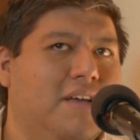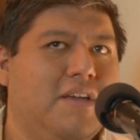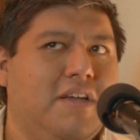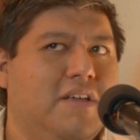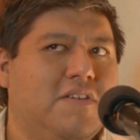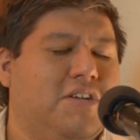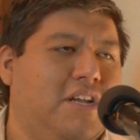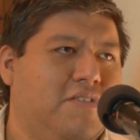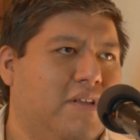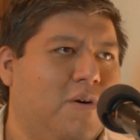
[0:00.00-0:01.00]
He doesn't
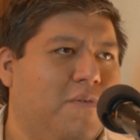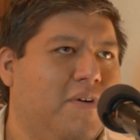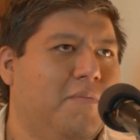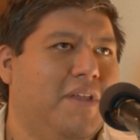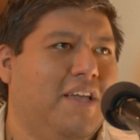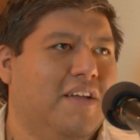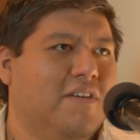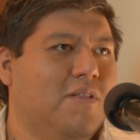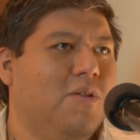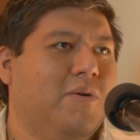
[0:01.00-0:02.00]
change throughout the whole film, but he gets
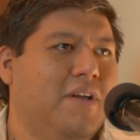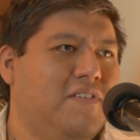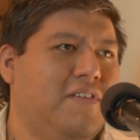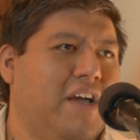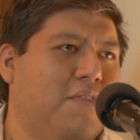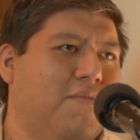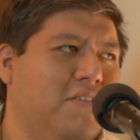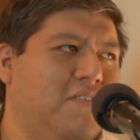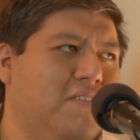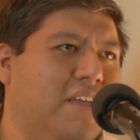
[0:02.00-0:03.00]
a glorious death
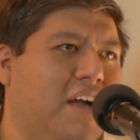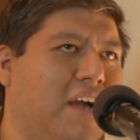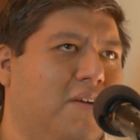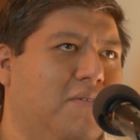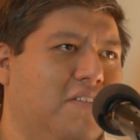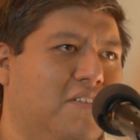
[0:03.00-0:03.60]
versus the guy who was like the